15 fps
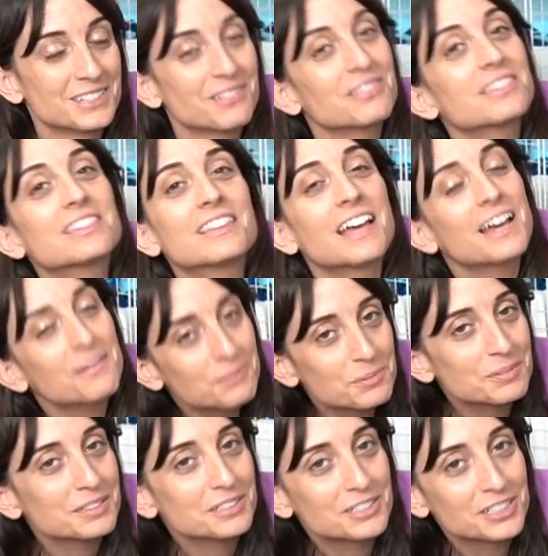So that would
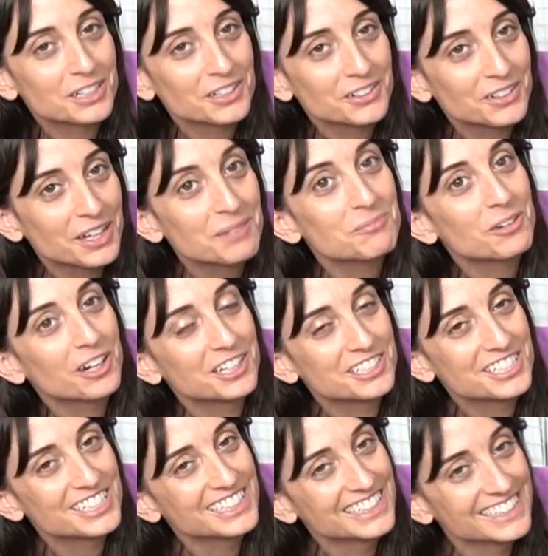be the channel I'm
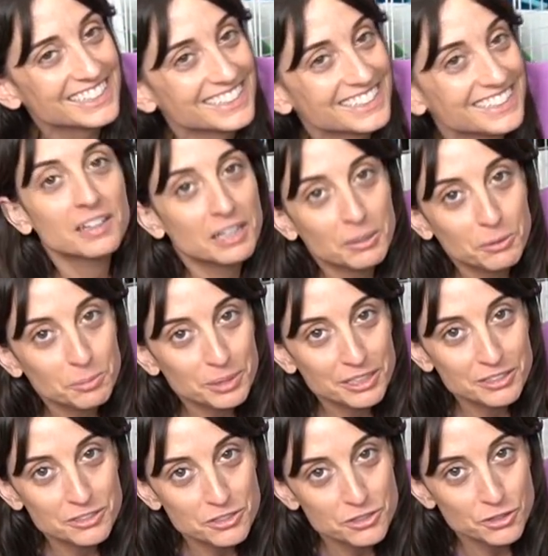watching. The link will be in
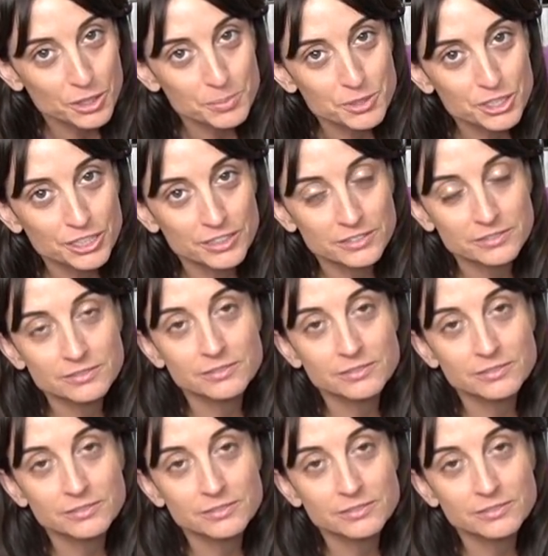the description.